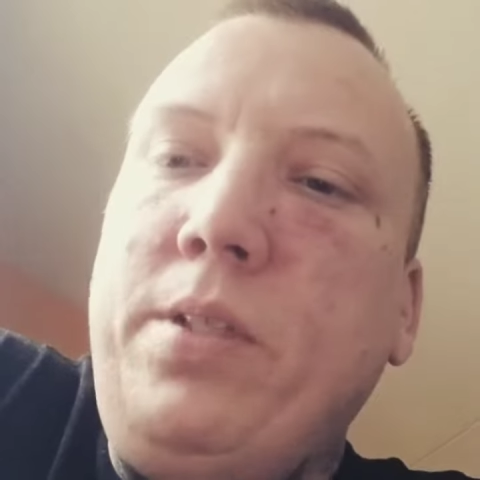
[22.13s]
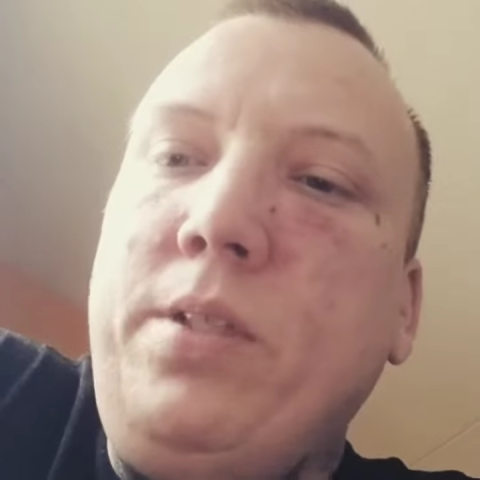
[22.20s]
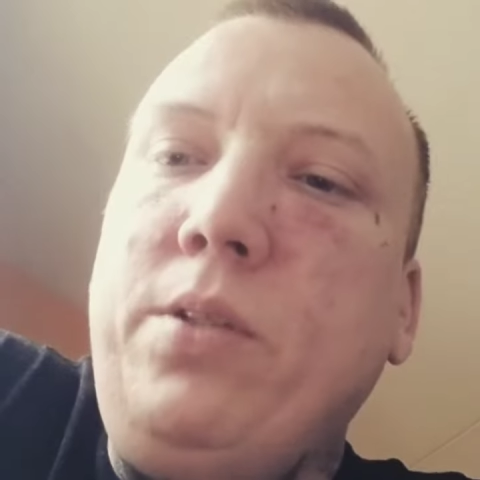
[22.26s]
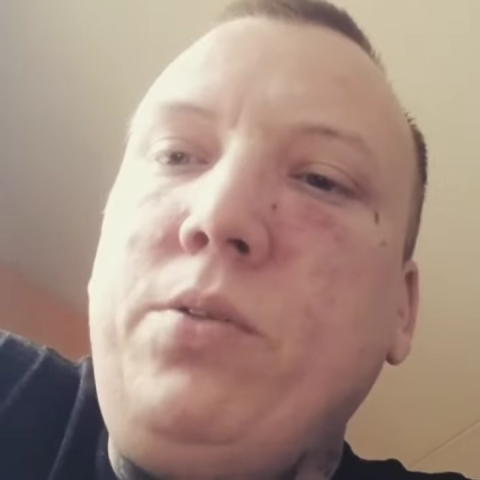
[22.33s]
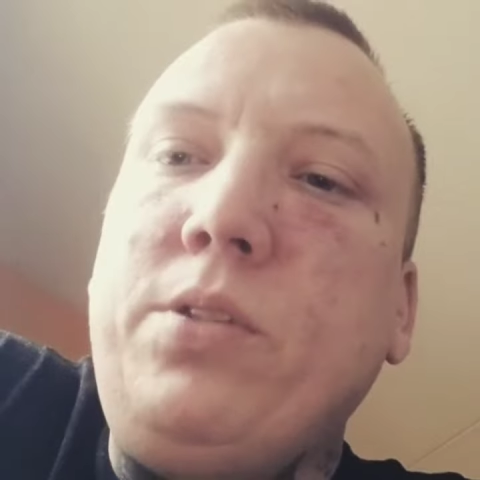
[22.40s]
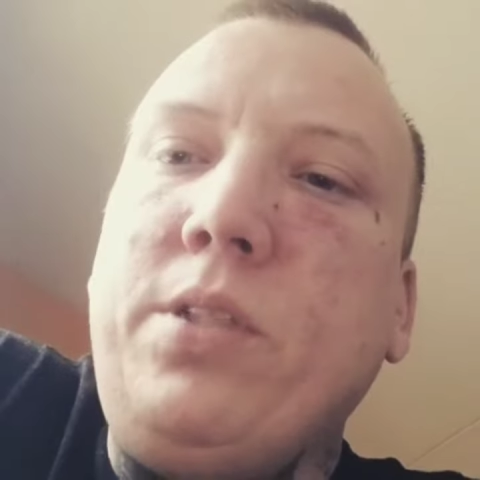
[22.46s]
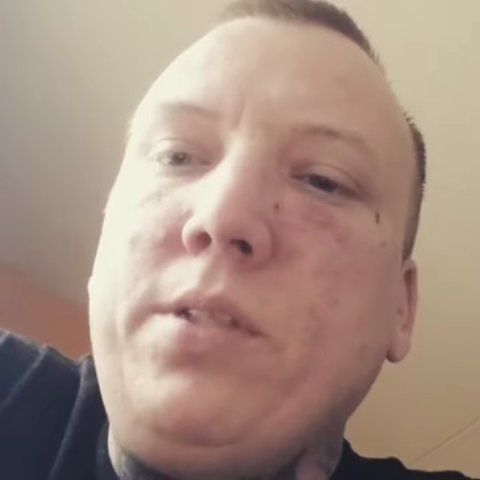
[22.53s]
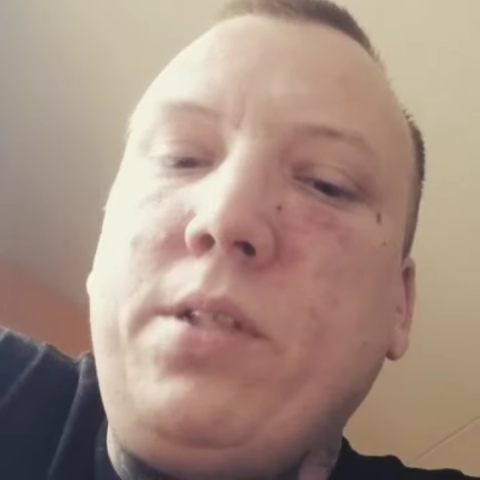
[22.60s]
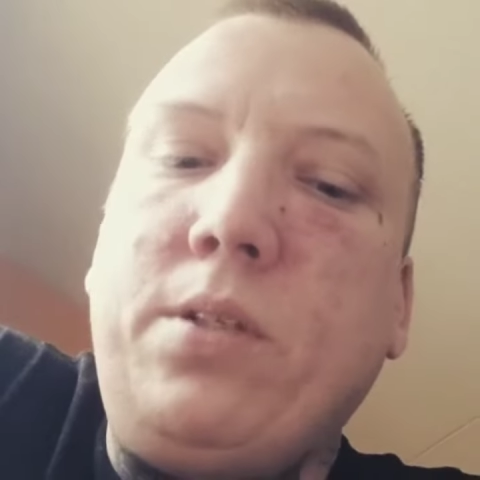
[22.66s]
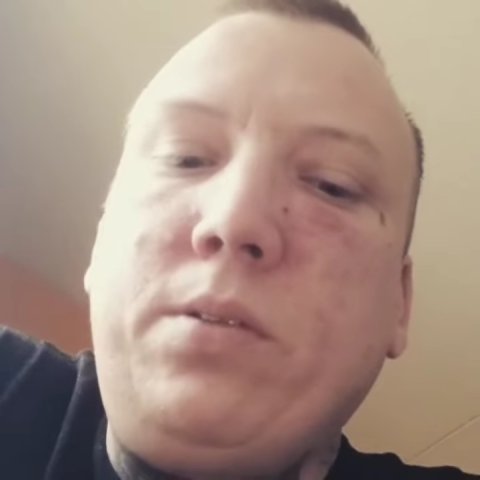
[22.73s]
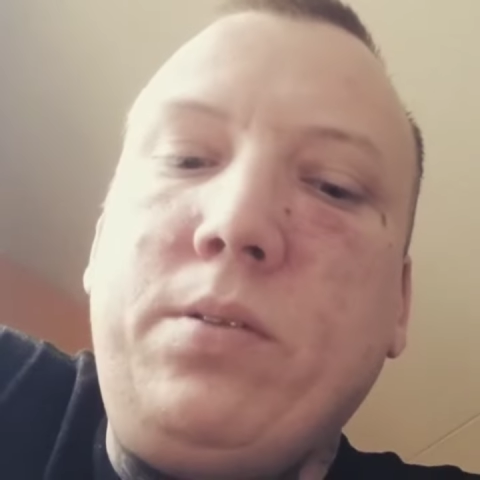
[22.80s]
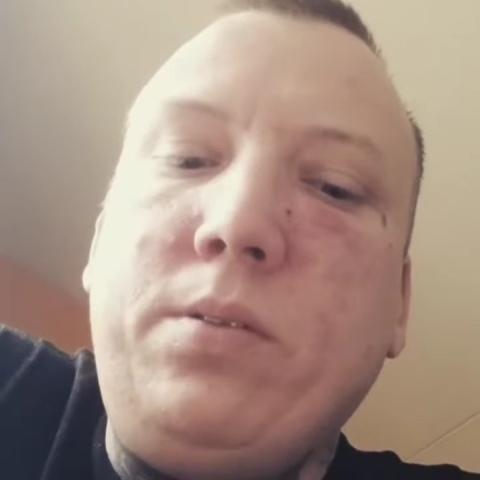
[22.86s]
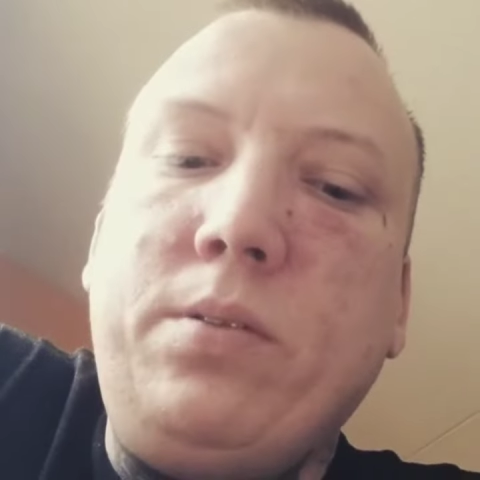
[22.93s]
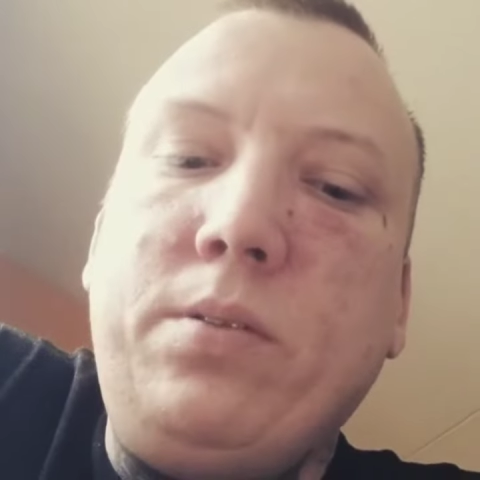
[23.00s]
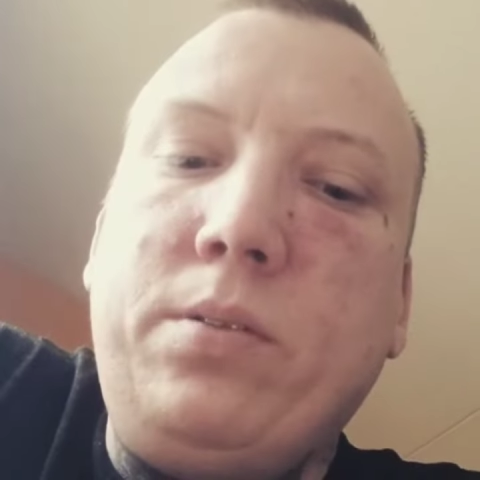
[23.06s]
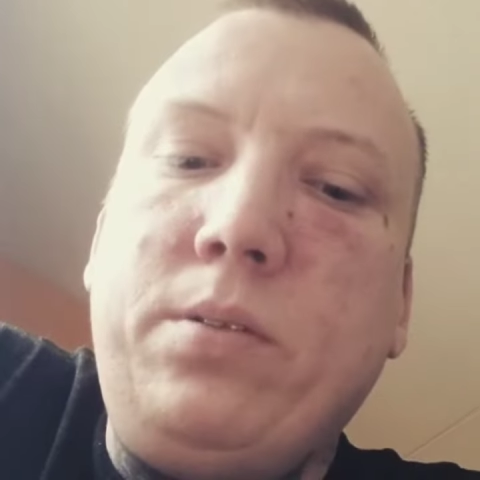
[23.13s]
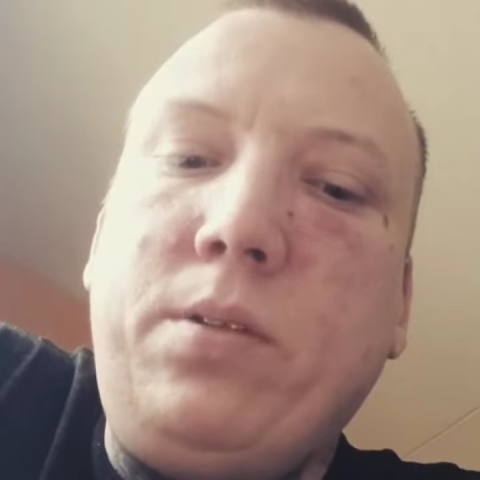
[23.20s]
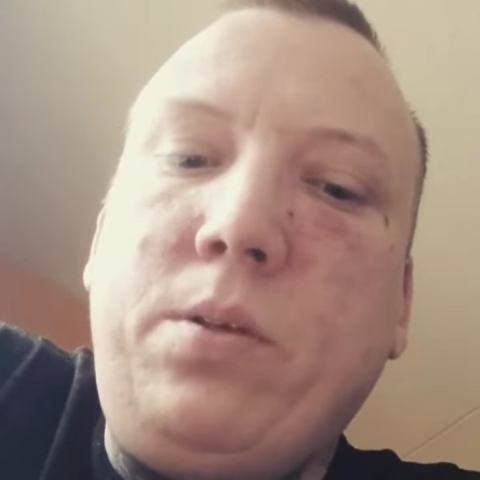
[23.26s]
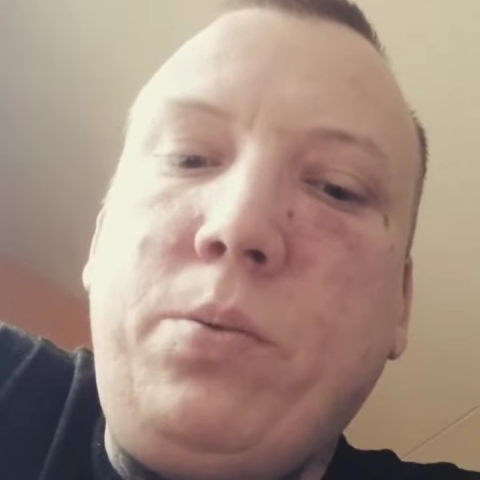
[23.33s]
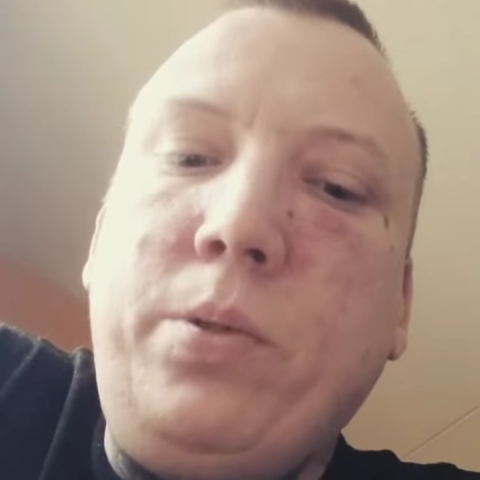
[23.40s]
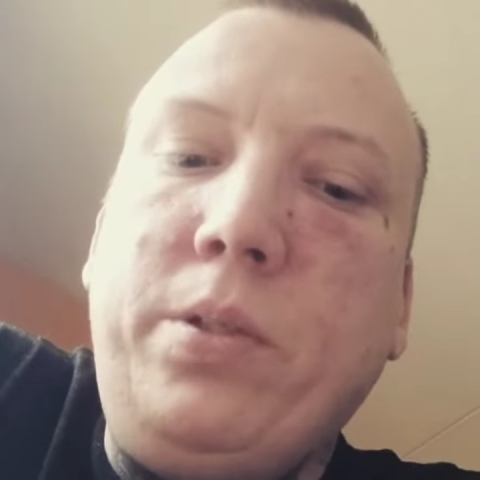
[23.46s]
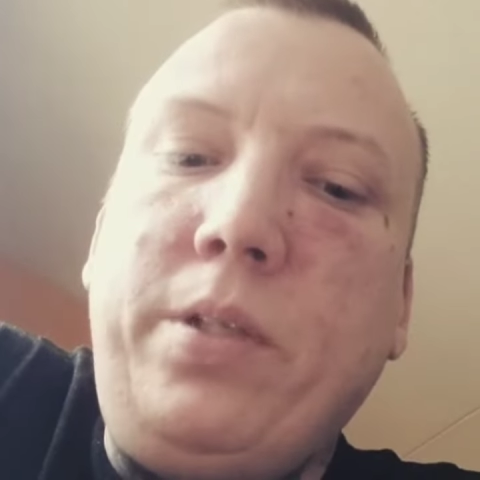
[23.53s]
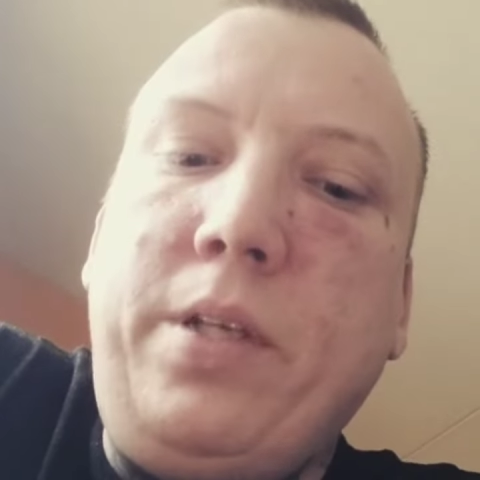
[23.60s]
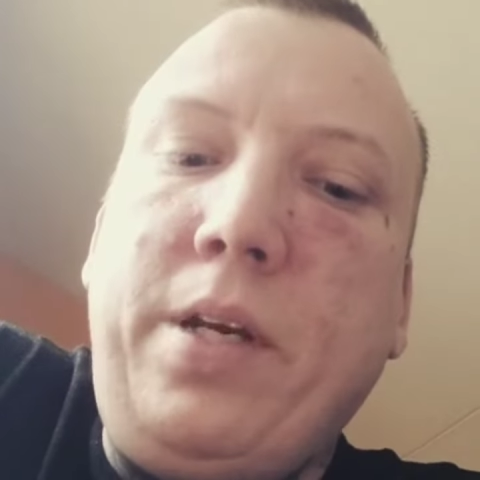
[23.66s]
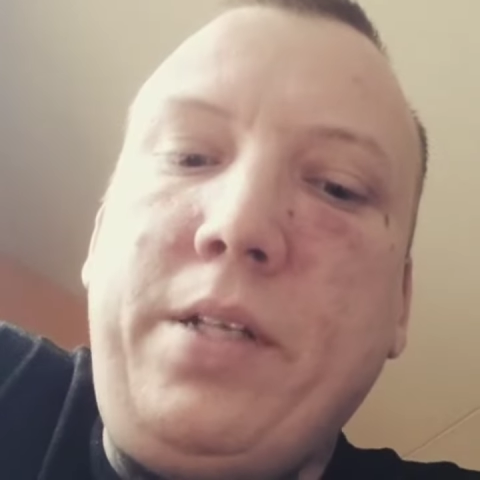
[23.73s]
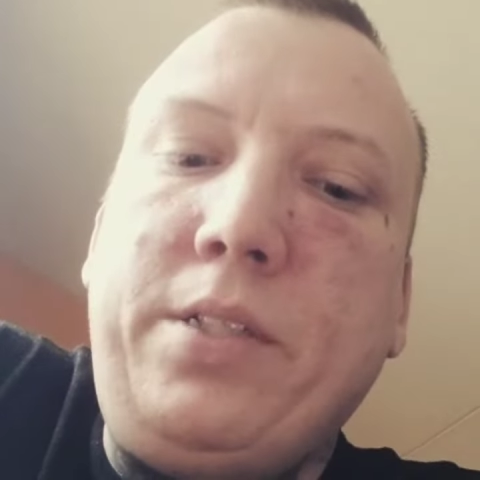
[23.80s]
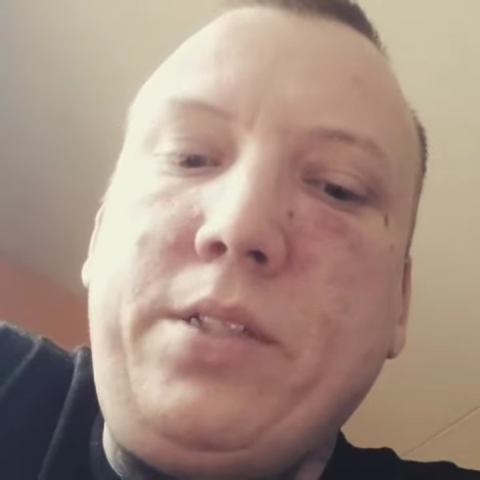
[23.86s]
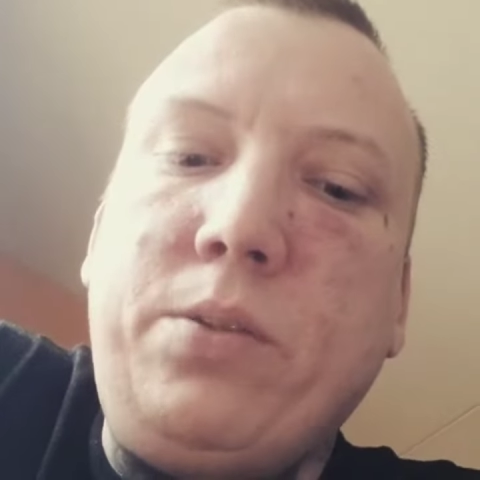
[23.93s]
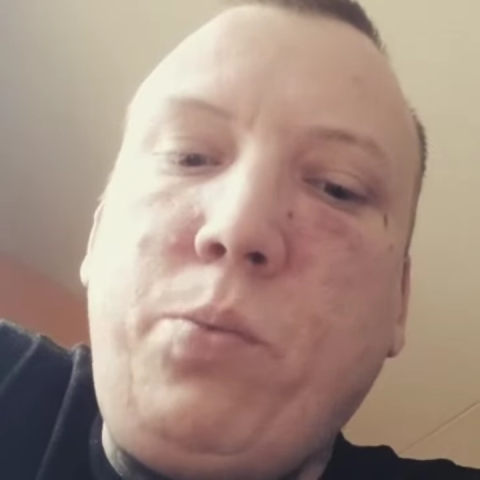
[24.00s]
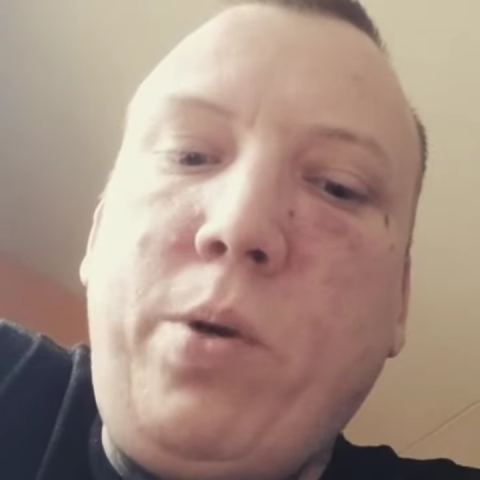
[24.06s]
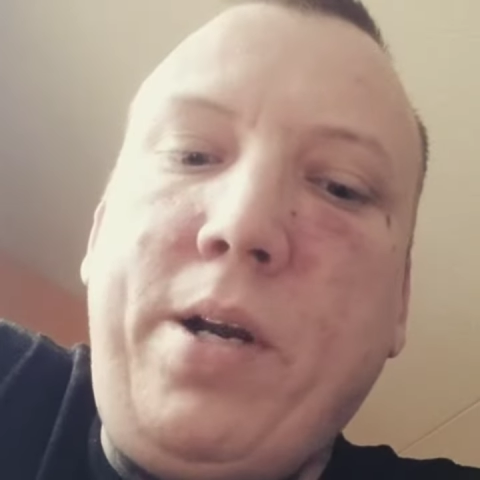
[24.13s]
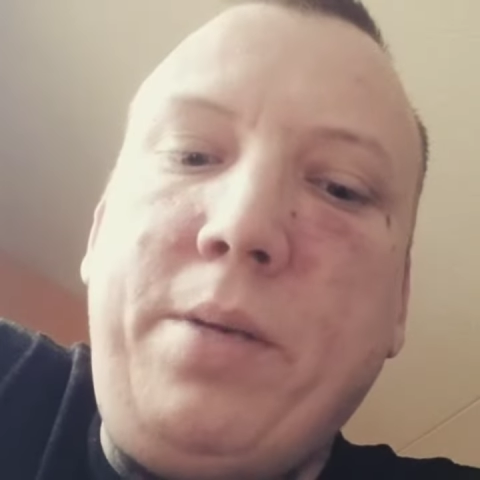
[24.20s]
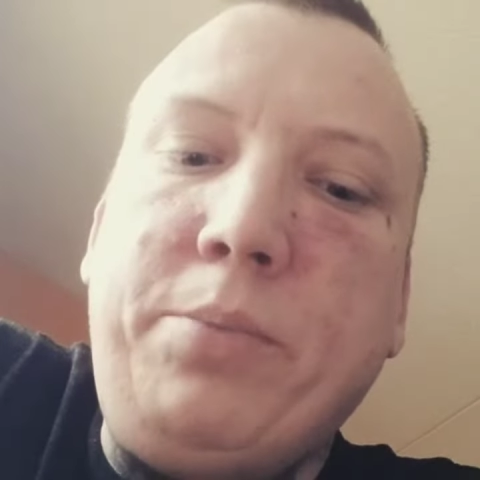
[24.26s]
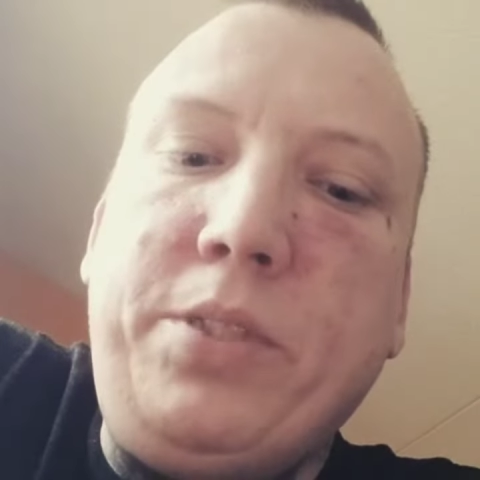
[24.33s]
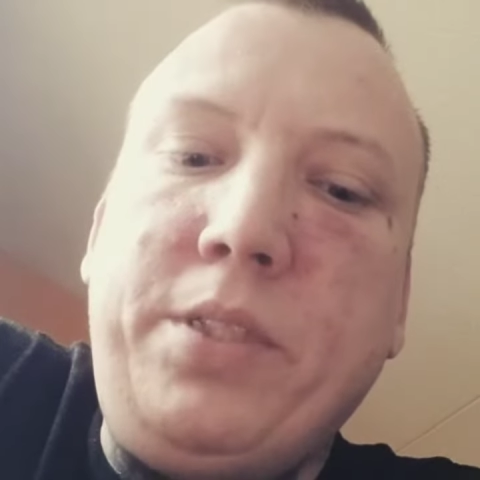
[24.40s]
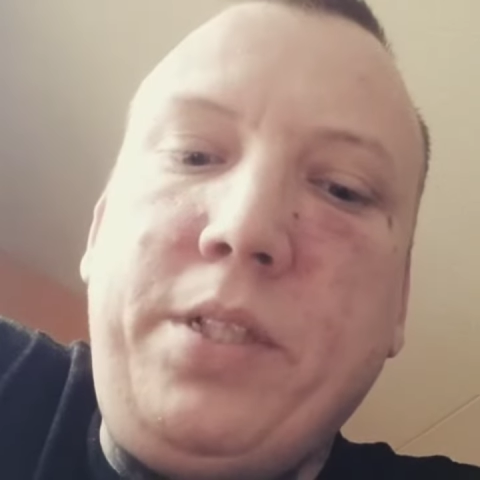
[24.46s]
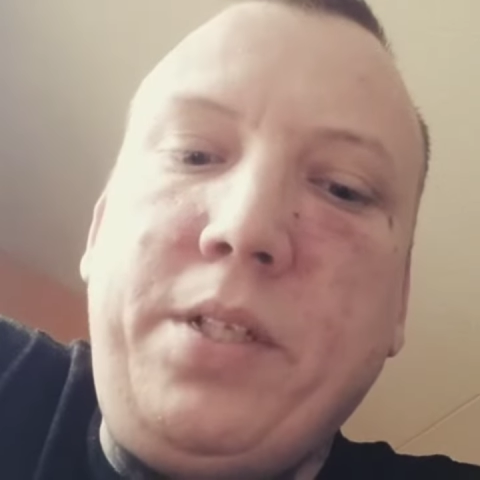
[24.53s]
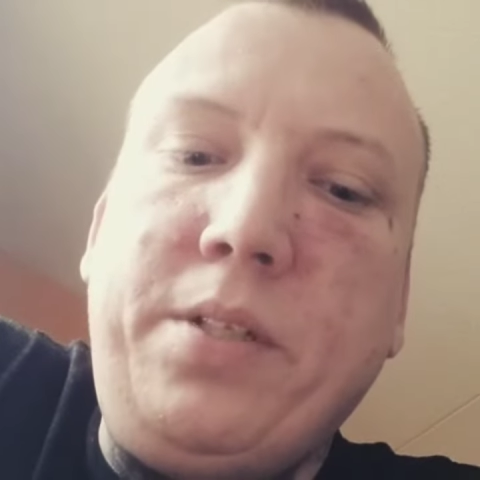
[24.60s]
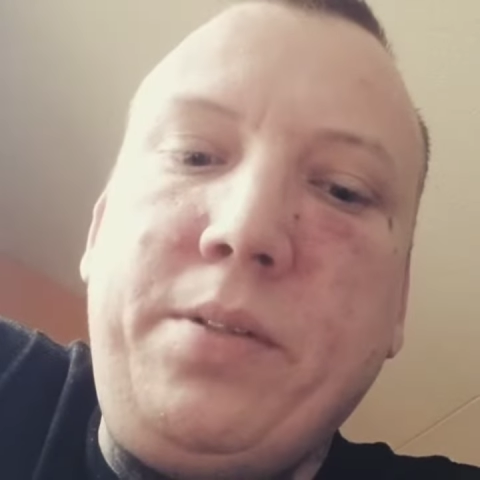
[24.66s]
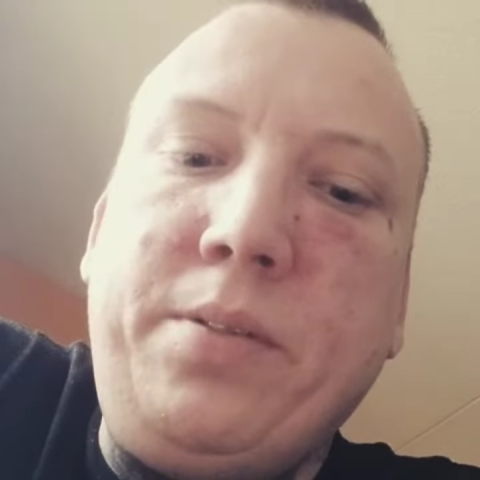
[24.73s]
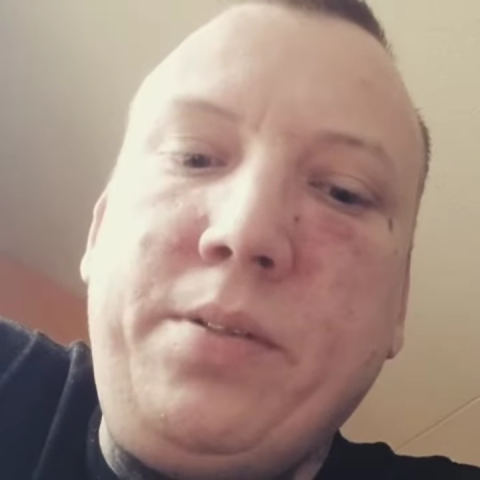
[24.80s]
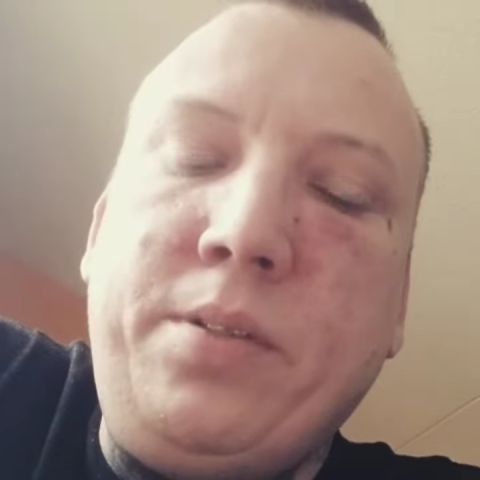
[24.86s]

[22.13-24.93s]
It looks like a, a really nice YMCA.